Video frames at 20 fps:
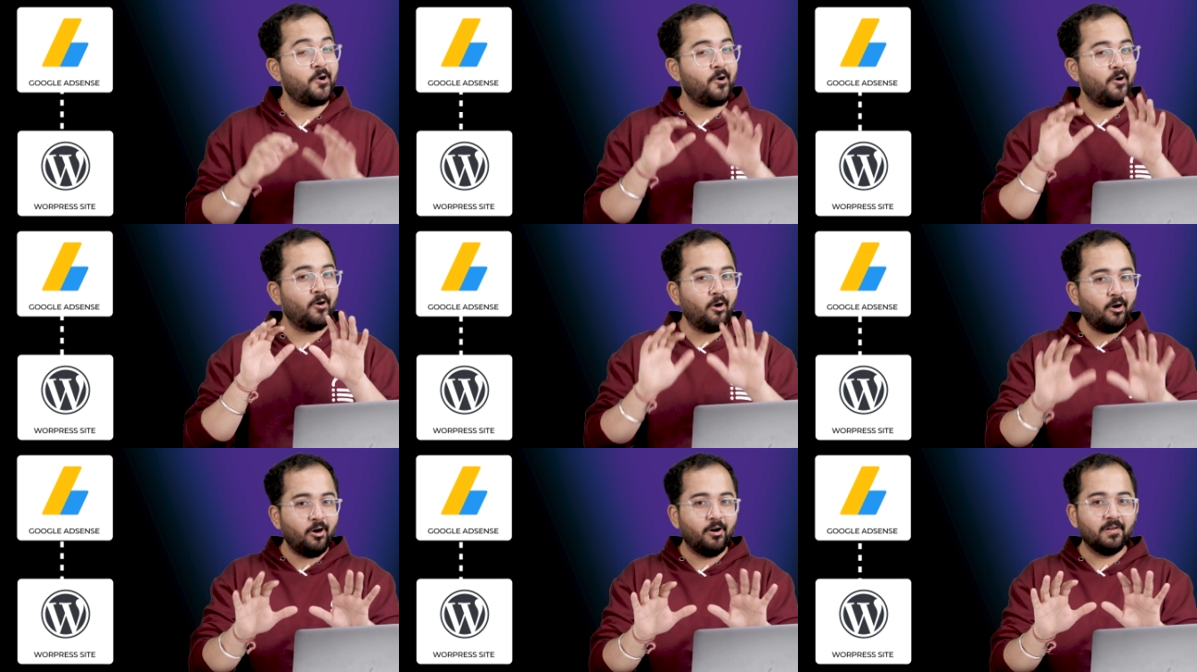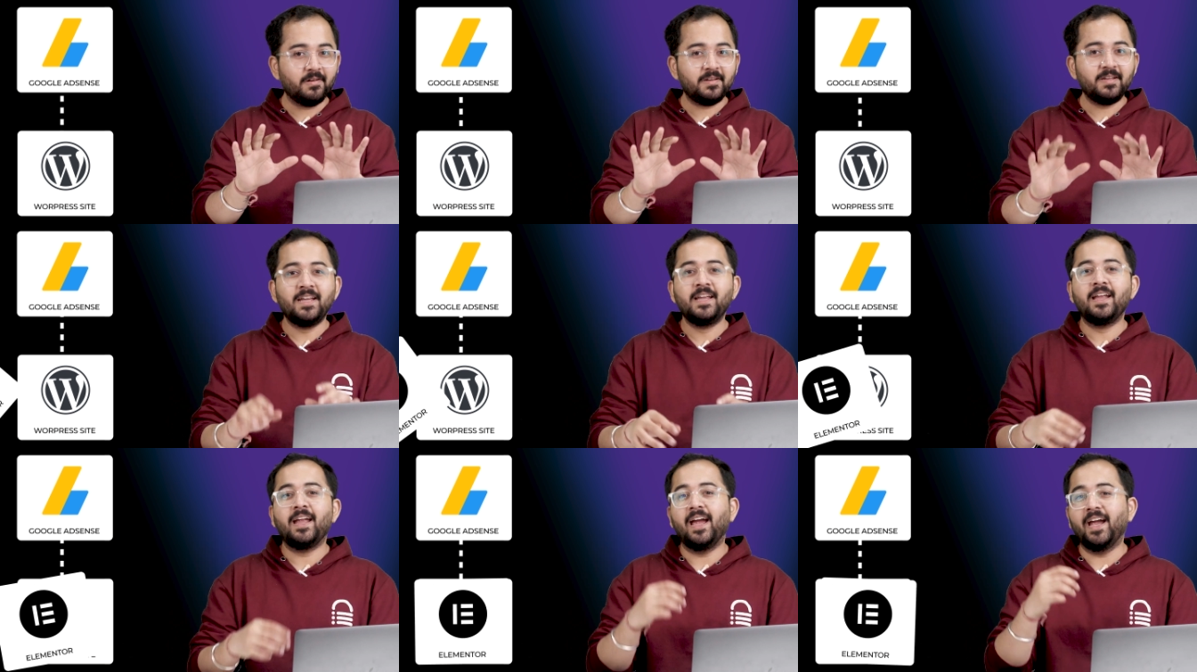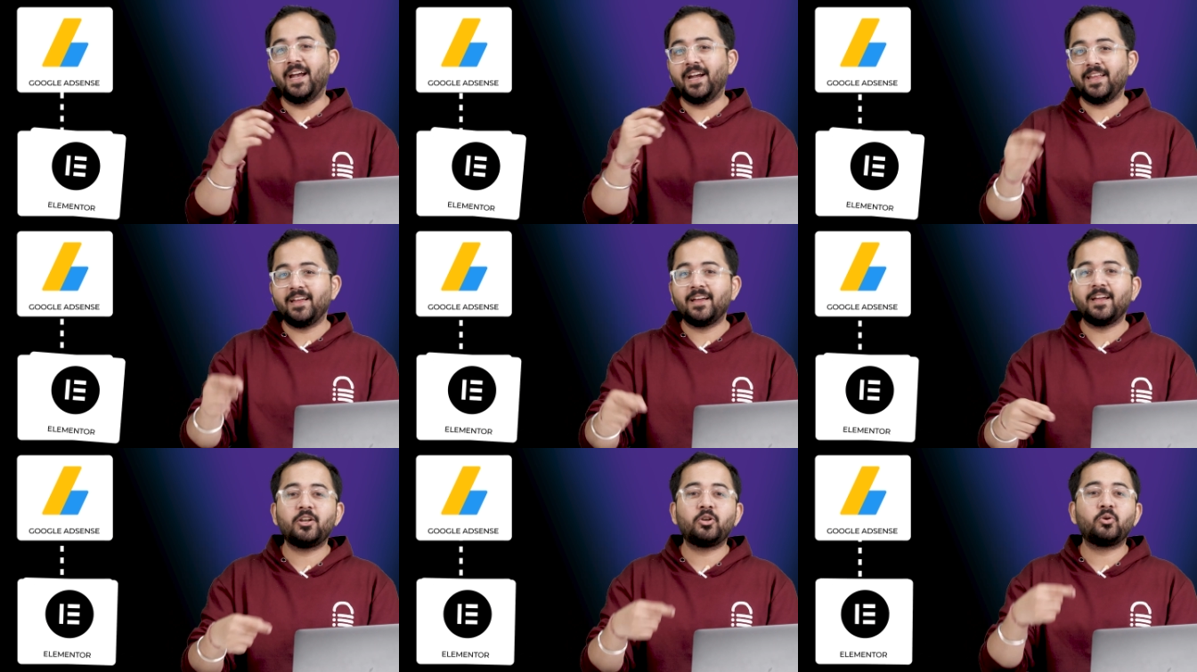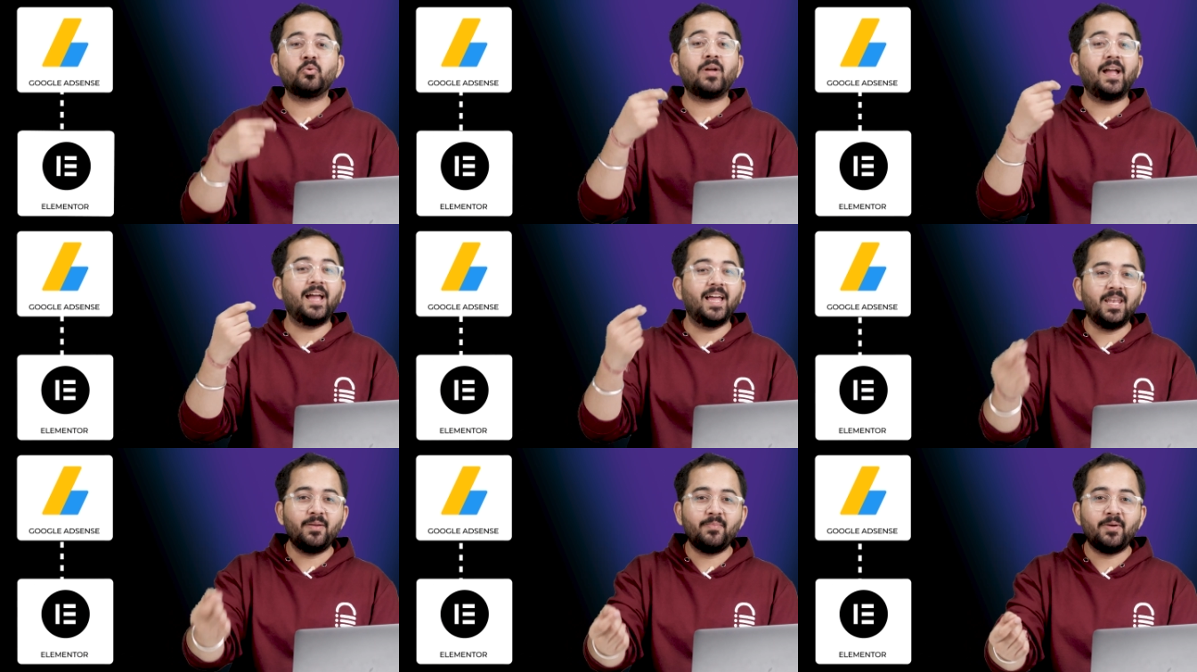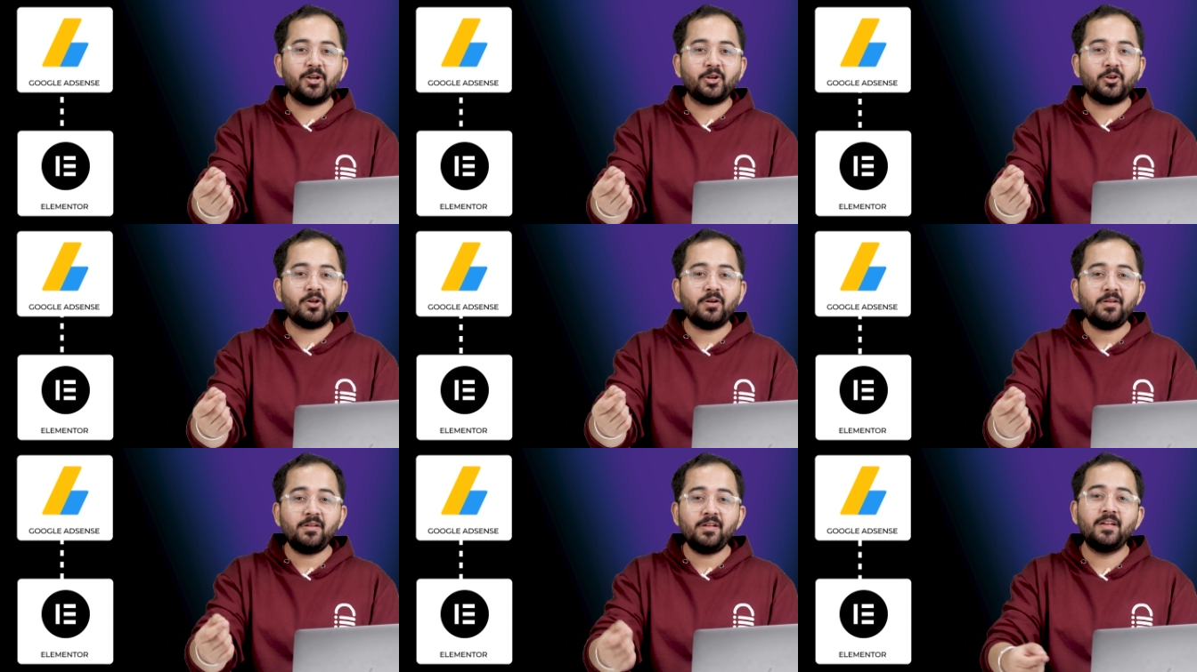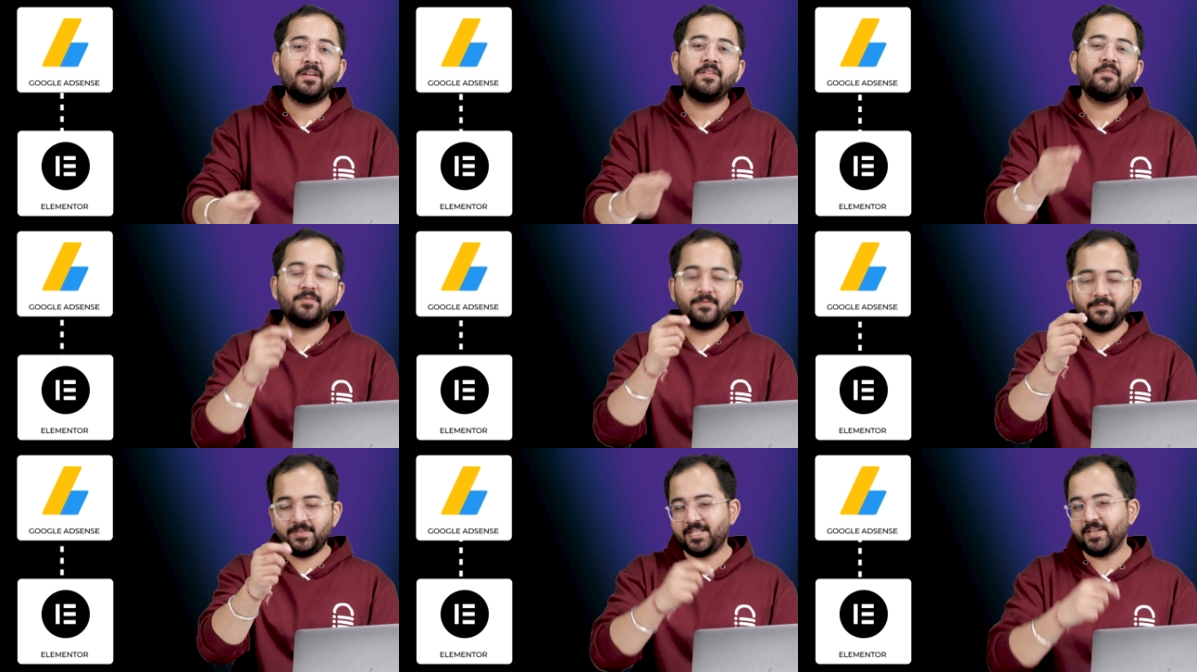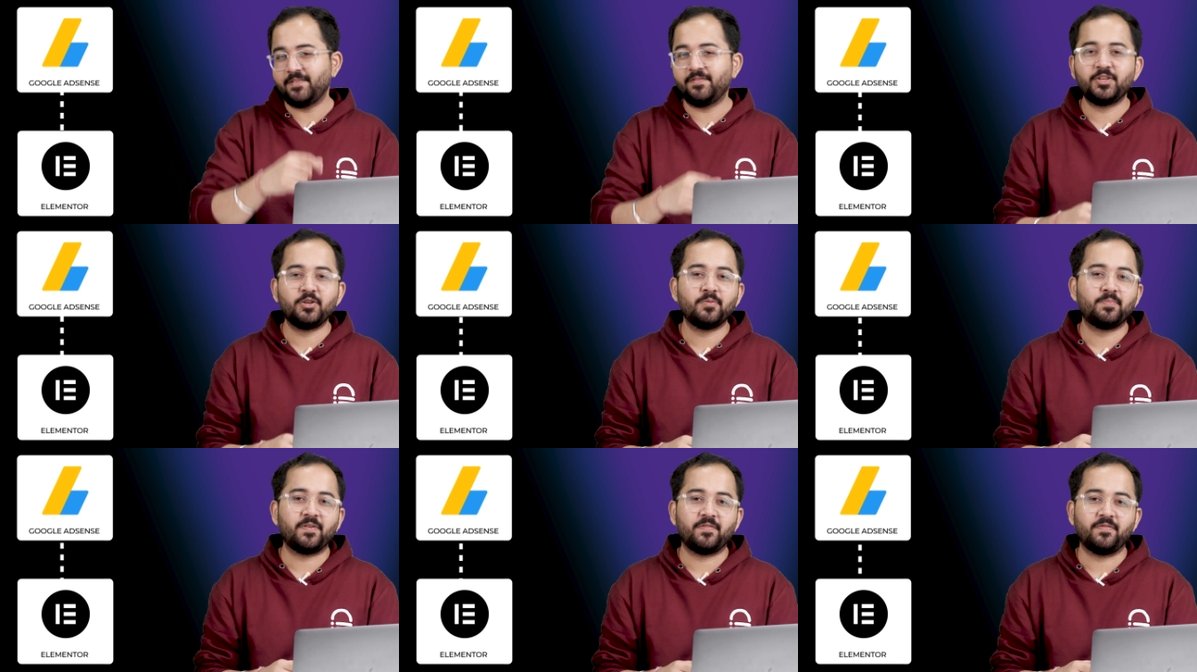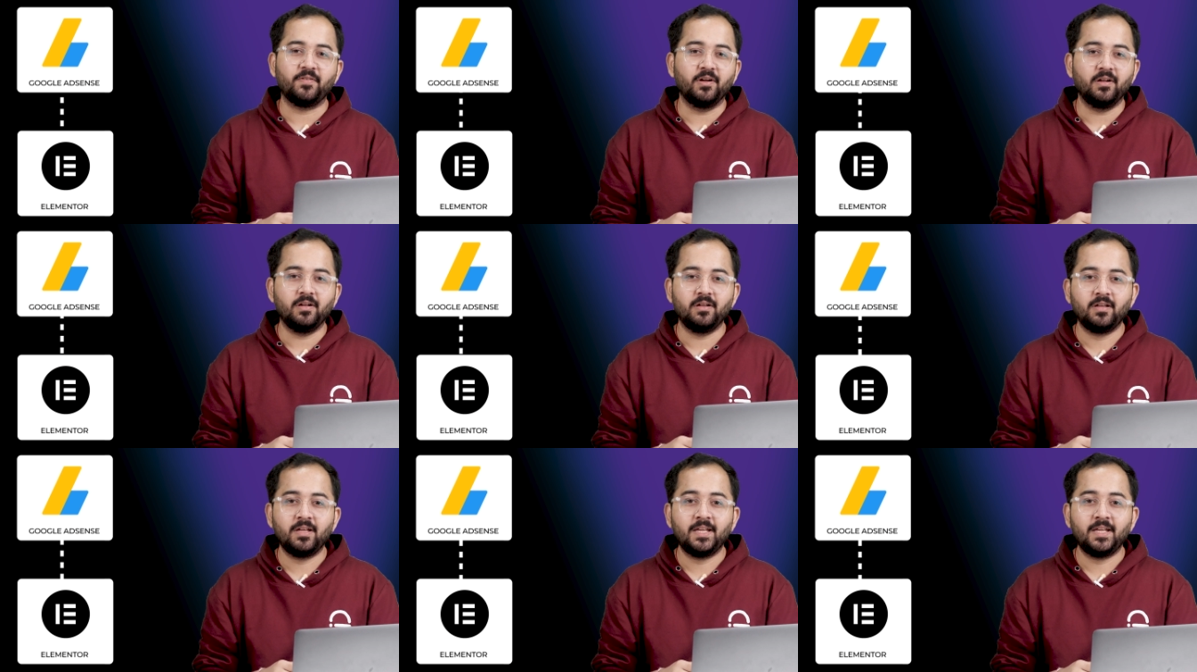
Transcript: or adding it to Elementor, whichever you prefer.